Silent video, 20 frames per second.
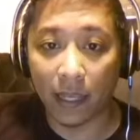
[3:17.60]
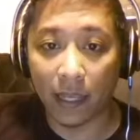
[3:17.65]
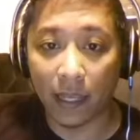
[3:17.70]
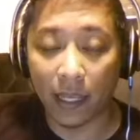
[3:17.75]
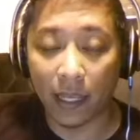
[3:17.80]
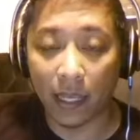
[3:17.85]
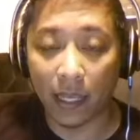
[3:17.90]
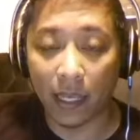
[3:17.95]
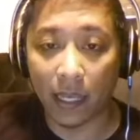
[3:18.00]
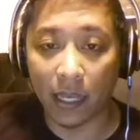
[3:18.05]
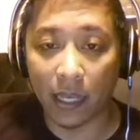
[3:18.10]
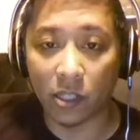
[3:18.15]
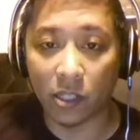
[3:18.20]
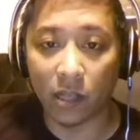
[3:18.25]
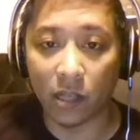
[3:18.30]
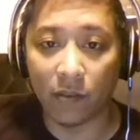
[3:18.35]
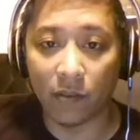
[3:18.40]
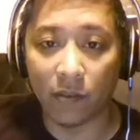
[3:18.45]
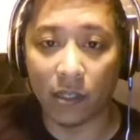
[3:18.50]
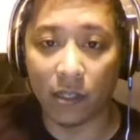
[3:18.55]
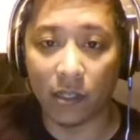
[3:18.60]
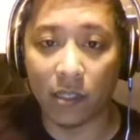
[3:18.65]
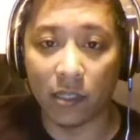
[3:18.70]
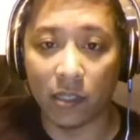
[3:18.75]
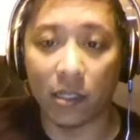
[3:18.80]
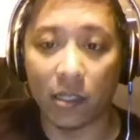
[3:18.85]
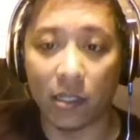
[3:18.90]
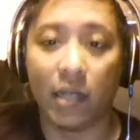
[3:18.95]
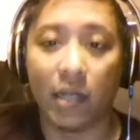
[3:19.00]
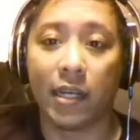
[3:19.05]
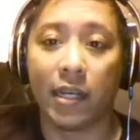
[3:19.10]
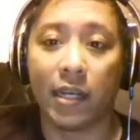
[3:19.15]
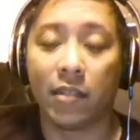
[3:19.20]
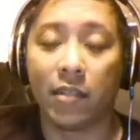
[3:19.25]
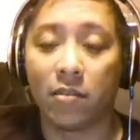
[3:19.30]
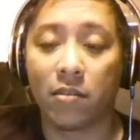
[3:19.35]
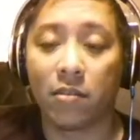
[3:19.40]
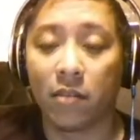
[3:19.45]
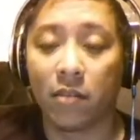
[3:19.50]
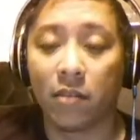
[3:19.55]
each of the
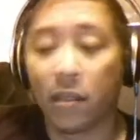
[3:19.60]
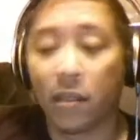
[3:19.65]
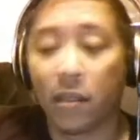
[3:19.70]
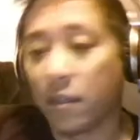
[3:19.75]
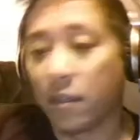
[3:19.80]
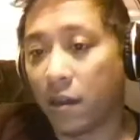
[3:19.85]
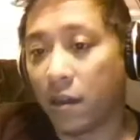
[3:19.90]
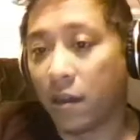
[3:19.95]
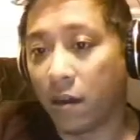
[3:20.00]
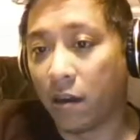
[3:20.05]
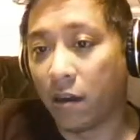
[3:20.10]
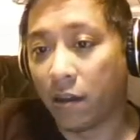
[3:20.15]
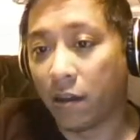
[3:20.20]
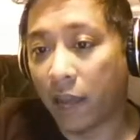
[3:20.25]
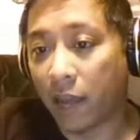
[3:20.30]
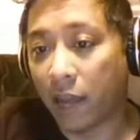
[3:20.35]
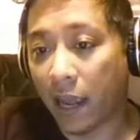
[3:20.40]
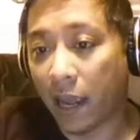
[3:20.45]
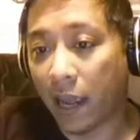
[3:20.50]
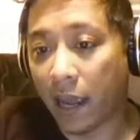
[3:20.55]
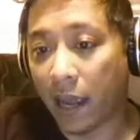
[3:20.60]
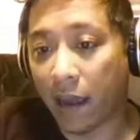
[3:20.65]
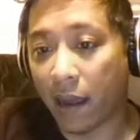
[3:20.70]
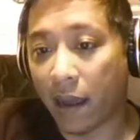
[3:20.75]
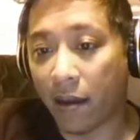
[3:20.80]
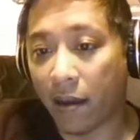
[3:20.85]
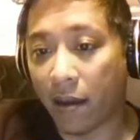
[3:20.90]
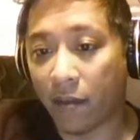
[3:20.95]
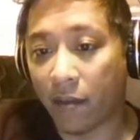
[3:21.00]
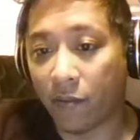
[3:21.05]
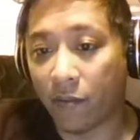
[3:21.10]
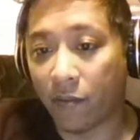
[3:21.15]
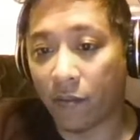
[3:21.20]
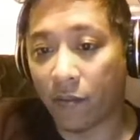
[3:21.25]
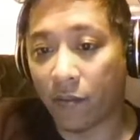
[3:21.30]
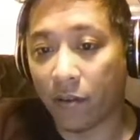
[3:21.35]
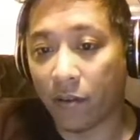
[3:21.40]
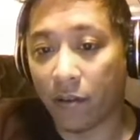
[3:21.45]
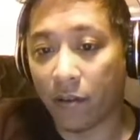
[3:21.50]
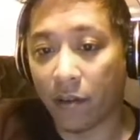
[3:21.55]
designs. They have
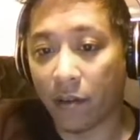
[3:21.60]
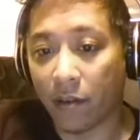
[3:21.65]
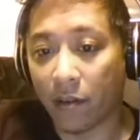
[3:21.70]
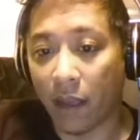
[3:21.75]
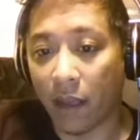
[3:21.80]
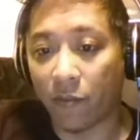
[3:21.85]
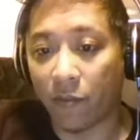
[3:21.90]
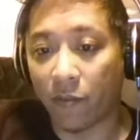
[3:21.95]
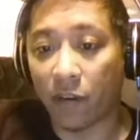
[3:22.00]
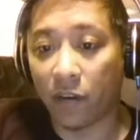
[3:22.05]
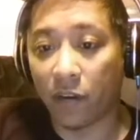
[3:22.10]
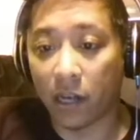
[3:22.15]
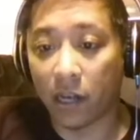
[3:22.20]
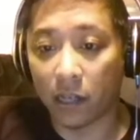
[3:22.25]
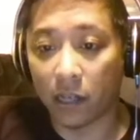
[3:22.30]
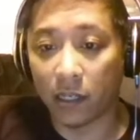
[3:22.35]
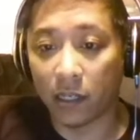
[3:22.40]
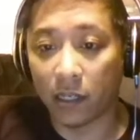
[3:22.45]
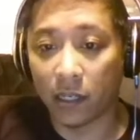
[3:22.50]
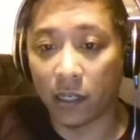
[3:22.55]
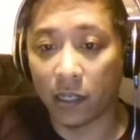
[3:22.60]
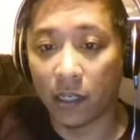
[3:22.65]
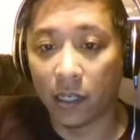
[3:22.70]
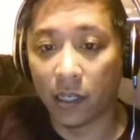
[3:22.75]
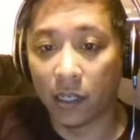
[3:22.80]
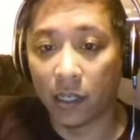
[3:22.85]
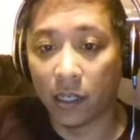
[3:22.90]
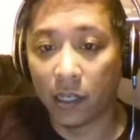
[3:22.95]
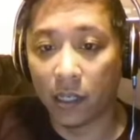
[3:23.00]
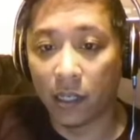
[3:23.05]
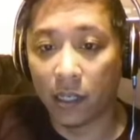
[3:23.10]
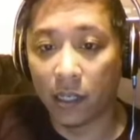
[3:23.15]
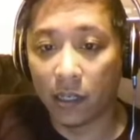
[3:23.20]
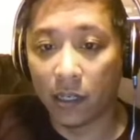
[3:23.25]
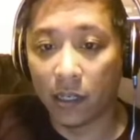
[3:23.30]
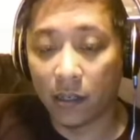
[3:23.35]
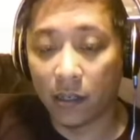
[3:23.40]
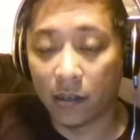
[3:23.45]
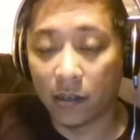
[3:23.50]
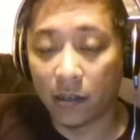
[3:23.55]
every color
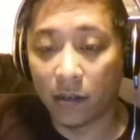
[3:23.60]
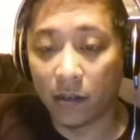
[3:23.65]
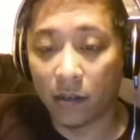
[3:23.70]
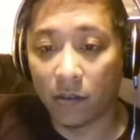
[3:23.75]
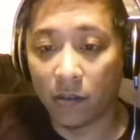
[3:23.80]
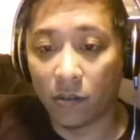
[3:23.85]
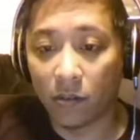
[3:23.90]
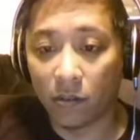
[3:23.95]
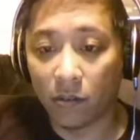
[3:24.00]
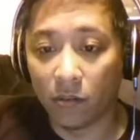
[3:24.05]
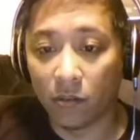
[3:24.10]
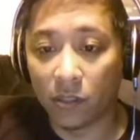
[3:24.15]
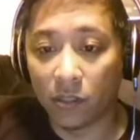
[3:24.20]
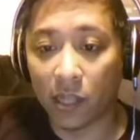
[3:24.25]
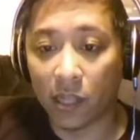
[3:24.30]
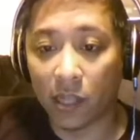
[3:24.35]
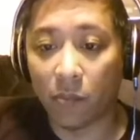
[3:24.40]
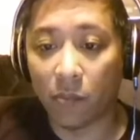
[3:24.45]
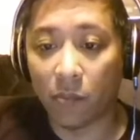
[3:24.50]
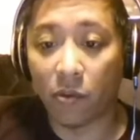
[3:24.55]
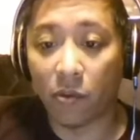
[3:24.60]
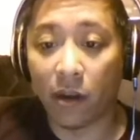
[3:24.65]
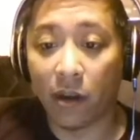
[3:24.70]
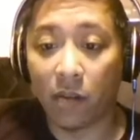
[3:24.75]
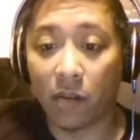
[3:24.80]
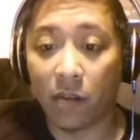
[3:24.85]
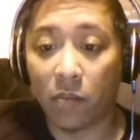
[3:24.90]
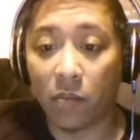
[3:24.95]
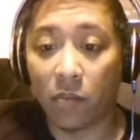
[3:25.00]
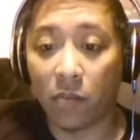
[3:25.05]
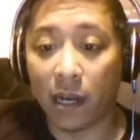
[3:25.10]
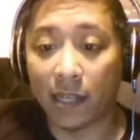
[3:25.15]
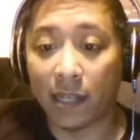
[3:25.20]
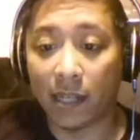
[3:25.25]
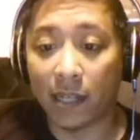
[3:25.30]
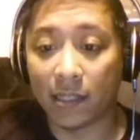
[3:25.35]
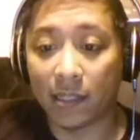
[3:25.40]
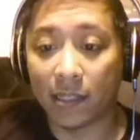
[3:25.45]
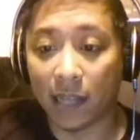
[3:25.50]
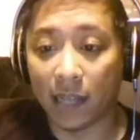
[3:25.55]
separated by
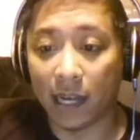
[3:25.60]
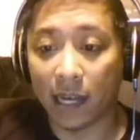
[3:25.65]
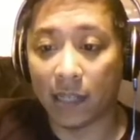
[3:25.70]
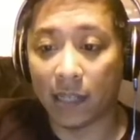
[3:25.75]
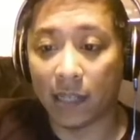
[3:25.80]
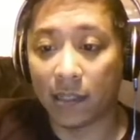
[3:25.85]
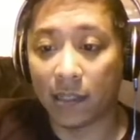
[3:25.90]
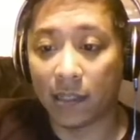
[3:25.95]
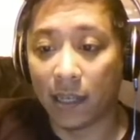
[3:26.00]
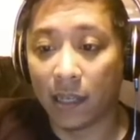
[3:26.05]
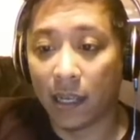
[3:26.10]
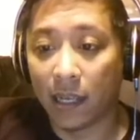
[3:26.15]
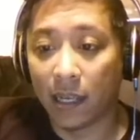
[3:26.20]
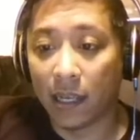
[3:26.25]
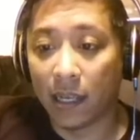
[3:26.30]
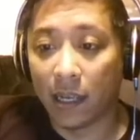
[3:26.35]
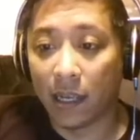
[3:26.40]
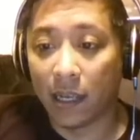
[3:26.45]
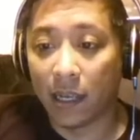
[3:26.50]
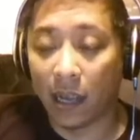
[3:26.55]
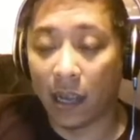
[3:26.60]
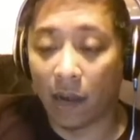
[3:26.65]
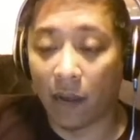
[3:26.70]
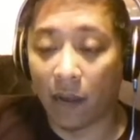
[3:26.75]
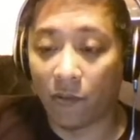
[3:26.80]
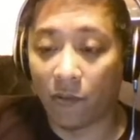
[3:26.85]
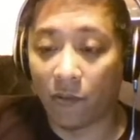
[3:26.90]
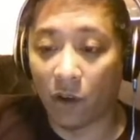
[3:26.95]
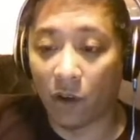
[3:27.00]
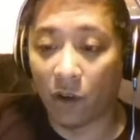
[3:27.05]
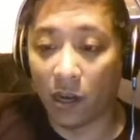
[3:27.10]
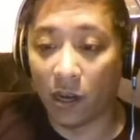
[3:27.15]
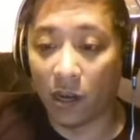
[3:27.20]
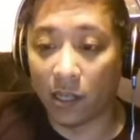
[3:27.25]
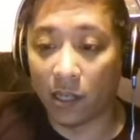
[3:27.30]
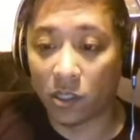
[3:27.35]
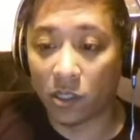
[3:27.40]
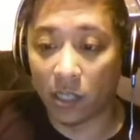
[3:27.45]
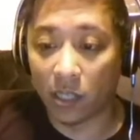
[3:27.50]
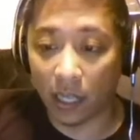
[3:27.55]
size. Now for
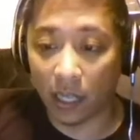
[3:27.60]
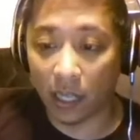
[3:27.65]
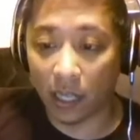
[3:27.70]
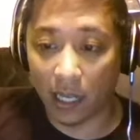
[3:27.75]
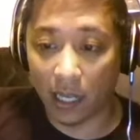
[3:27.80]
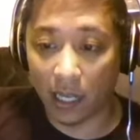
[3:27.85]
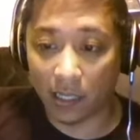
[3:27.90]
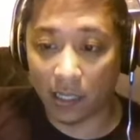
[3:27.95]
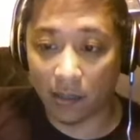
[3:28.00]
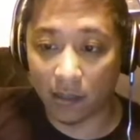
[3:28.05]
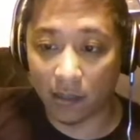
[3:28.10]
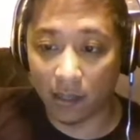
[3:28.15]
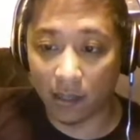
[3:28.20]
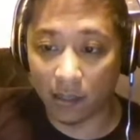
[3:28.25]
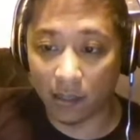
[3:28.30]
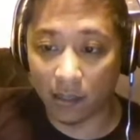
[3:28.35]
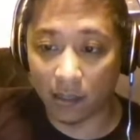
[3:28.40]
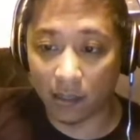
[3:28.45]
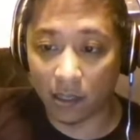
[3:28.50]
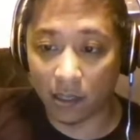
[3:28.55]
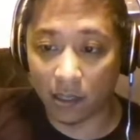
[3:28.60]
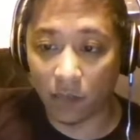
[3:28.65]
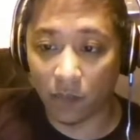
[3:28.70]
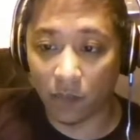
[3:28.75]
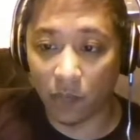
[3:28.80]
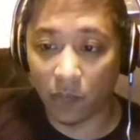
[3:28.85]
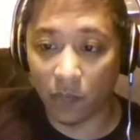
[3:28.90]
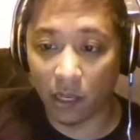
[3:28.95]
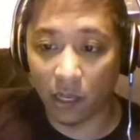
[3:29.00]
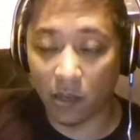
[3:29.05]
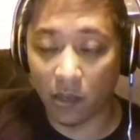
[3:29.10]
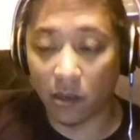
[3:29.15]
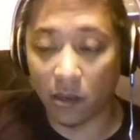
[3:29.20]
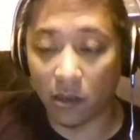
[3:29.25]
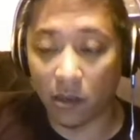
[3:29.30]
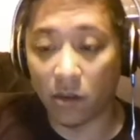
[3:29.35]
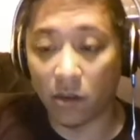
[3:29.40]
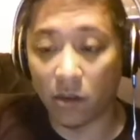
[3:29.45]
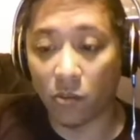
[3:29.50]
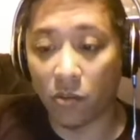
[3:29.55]
us, this is going to be, you
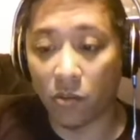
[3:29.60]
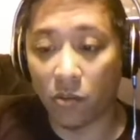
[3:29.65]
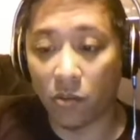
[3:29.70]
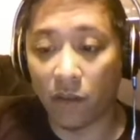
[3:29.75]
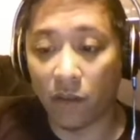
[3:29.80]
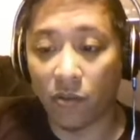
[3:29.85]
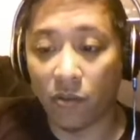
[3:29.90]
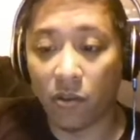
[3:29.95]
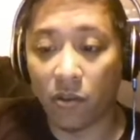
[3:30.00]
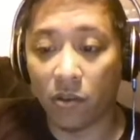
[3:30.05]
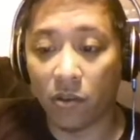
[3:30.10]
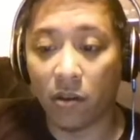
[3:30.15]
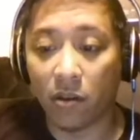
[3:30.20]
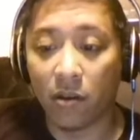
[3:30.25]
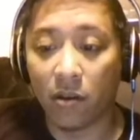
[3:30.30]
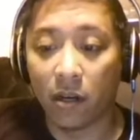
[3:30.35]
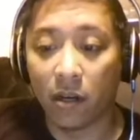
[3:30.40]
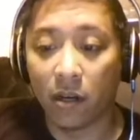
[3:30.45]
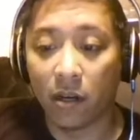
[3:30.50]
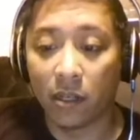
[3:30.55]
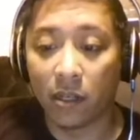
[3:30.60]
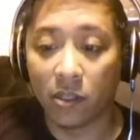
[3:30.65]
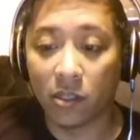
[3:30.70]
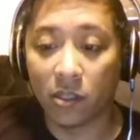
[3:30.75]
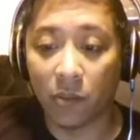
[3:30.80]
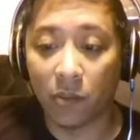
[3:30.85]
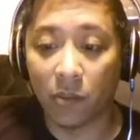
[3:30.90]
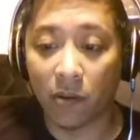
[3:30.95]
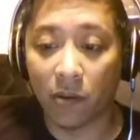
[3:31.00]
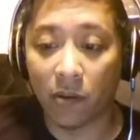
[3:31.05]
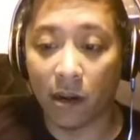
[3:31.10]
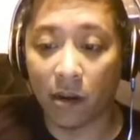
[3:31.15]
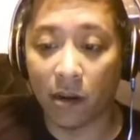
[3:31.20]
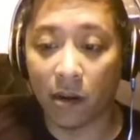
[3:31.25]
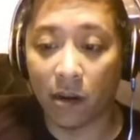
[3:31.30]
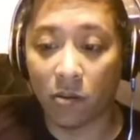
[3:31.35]
can go to preview here. It's going to be right here,